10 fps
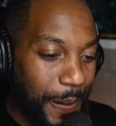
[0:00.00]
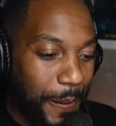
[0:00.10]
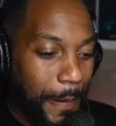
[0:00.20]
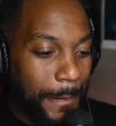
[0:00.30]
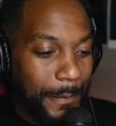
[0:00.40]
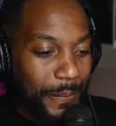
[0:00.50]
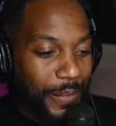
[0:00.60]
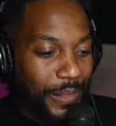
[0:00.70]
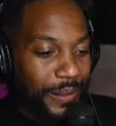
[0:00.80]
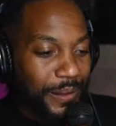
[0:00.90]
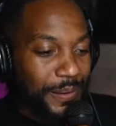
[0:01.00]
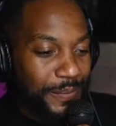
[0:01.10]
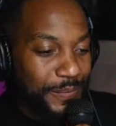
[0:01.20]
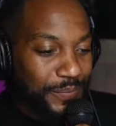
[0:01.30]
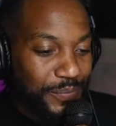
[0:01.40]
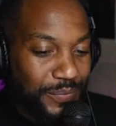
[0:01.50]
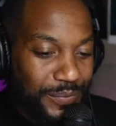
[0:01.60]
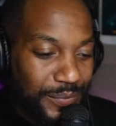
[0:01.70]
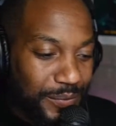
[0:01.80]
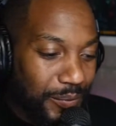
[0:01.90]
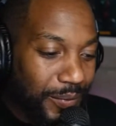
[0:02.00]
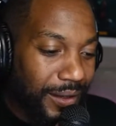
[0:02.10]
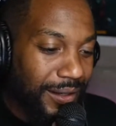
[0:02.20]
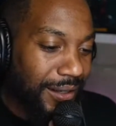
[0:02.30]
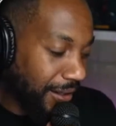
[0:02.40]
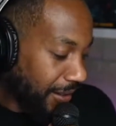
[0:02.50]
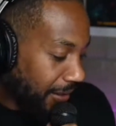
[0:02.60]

It's a gnat in here. Get out of here, gnat.